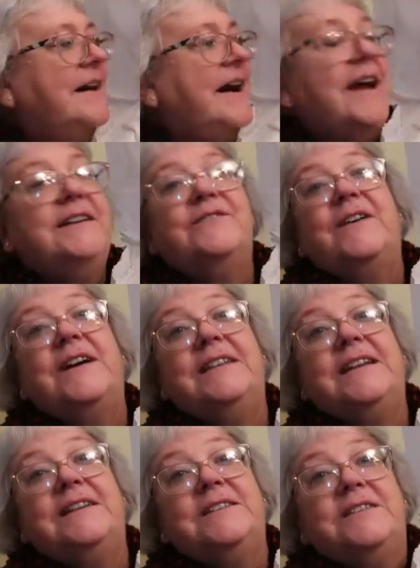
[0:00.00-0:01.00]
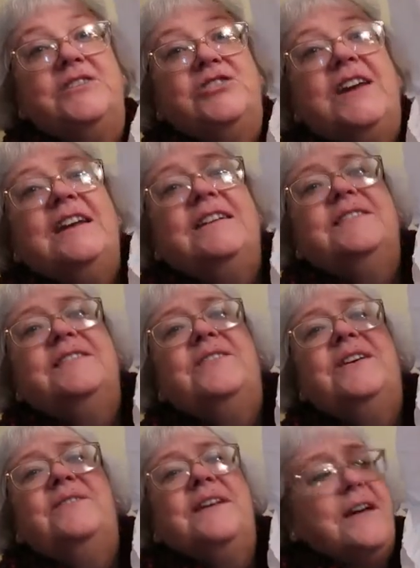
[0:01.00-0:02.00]
I had to find the end of the chain. So
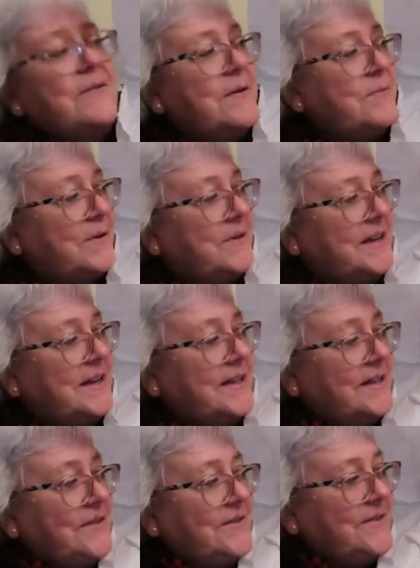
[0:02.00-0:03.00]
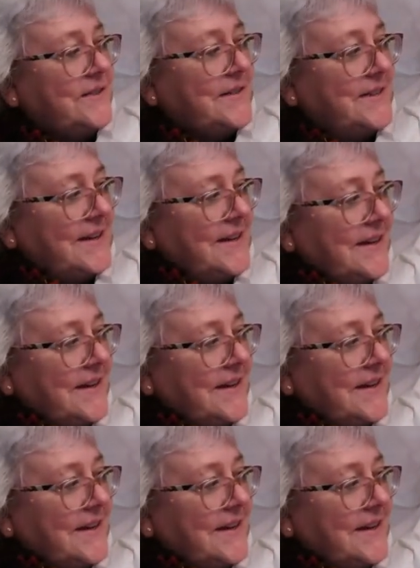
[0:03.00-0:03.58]
here we go. I'm pulling it loose